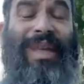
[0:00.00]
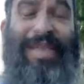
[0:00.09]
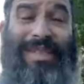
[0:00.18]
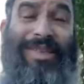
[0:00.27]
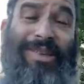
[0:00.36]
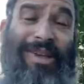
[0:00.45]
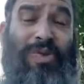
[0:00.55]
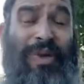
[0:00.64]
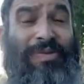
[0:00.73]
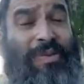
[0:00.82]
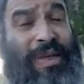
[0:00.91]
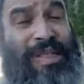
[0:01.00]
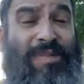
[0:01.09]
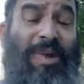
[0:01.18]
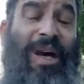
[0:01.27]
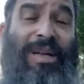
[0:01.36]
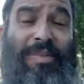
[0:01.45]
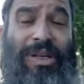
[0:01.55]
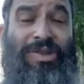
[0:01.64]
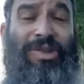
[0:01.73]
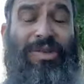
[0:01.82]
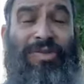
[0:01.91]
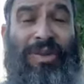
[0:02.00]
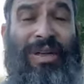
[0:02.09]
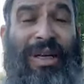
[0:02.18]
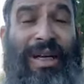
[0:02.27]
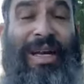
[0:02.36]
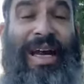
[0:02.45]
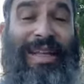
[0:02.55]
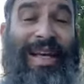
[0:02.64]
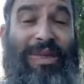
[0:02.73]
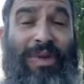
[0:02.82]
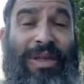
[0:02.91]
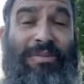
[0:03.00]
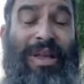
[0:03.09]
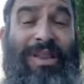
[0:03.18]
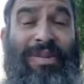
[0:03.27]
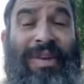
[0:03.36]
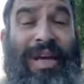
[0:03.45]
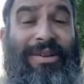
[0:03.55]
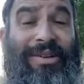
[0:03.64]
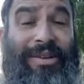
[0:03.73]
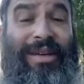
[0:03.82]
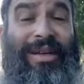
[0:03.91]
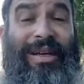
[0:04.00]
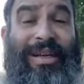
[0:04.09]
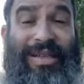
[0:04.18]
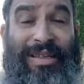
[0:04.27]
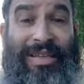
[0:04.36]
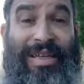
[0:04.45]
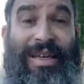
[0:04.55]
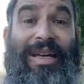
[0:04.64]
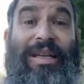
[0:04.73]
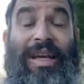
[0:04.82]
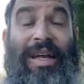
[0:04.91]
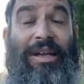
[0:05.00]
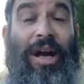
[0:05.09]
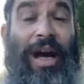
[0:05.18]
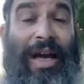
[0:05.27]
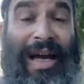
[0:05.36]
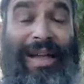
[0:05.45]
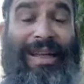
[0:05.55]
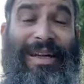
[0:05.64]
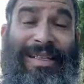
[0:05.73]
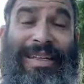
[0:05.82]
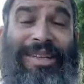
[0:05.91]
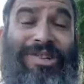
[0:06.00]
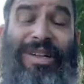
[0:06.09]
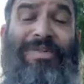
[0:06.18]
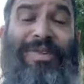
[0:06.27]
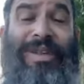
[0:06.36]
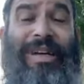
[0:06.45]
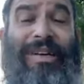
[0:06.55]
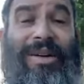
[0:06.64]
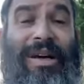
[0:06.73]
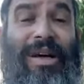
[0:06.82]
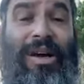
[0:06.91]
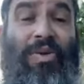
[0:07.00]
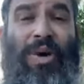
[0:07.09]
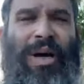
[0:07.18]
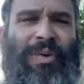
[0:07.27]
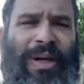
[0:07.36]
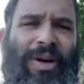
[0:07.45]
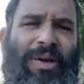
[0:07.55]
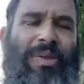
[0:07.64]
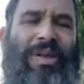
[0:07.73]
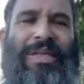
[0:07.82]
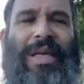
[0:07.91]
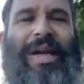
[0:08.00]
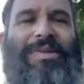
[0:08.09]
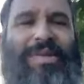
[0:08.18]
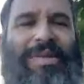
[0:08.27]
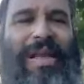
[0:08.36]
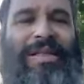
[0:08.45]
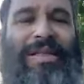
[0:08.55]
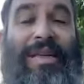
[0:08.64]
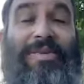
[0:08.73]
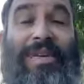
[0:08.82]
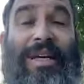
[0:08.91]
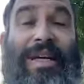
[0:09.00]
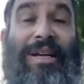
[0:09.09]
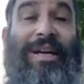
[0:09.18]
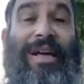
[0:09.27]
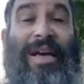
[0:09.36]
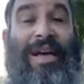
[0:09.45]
And as adults, we have to be inspired by children. And that's what the month of Elul is, and the high holidays, each and every year. Why do we go through these exercises every year?